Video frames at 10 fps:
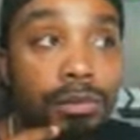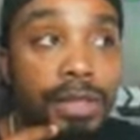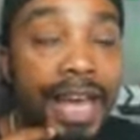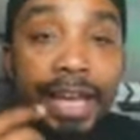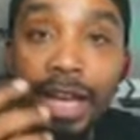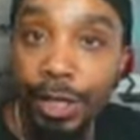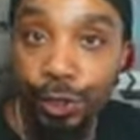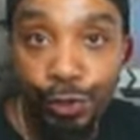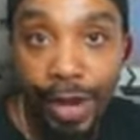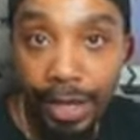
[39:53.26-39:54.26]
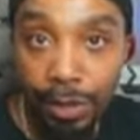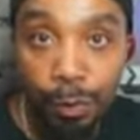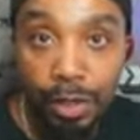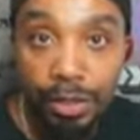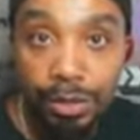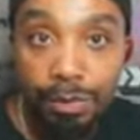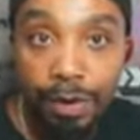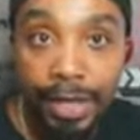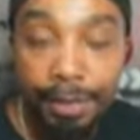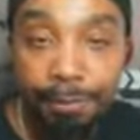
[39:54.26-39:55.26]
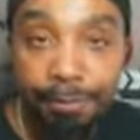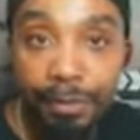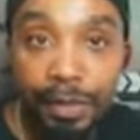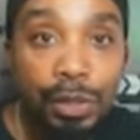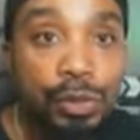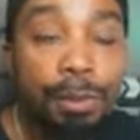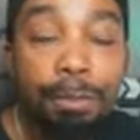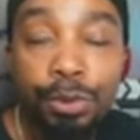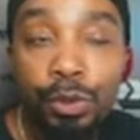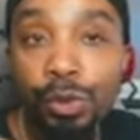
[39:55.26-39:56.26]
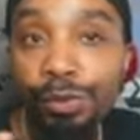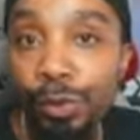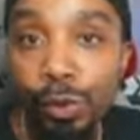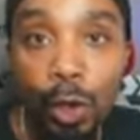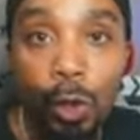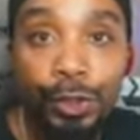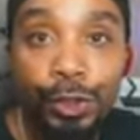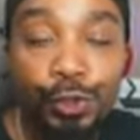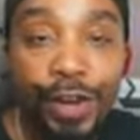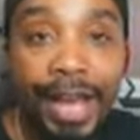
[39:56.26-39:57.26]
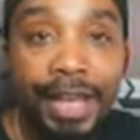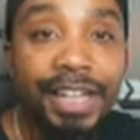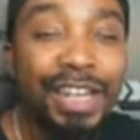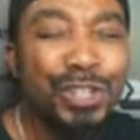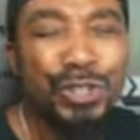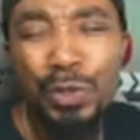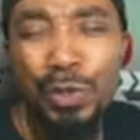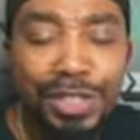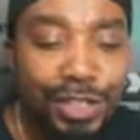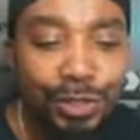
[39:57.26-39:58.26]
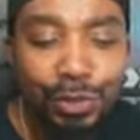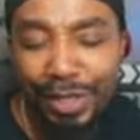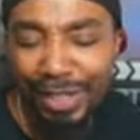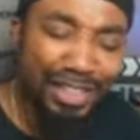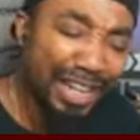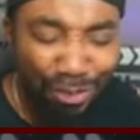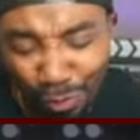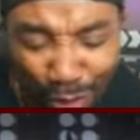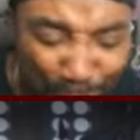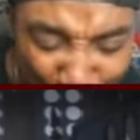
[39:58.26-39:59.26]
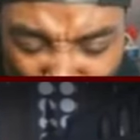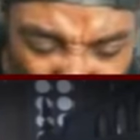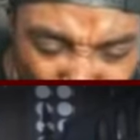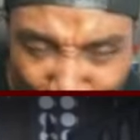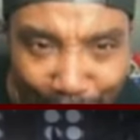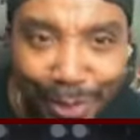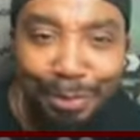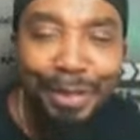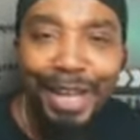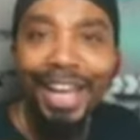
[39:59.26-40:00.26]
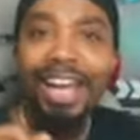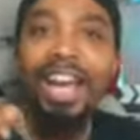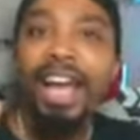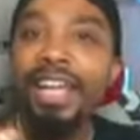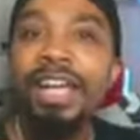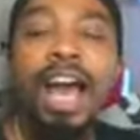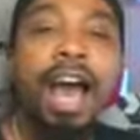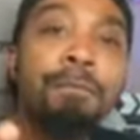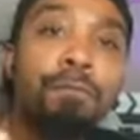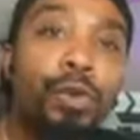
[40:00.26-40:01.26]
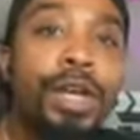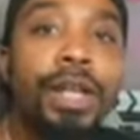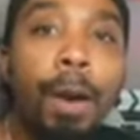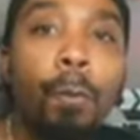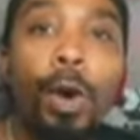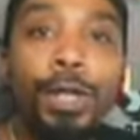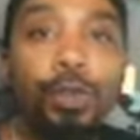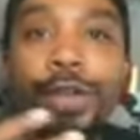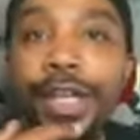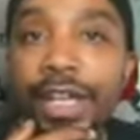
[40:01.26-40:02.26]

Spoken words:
Aegon's dragon was, right? It was a beautiful golden dragon, and as soon as he saw it, it's like rubbed noses with him. I'm wondering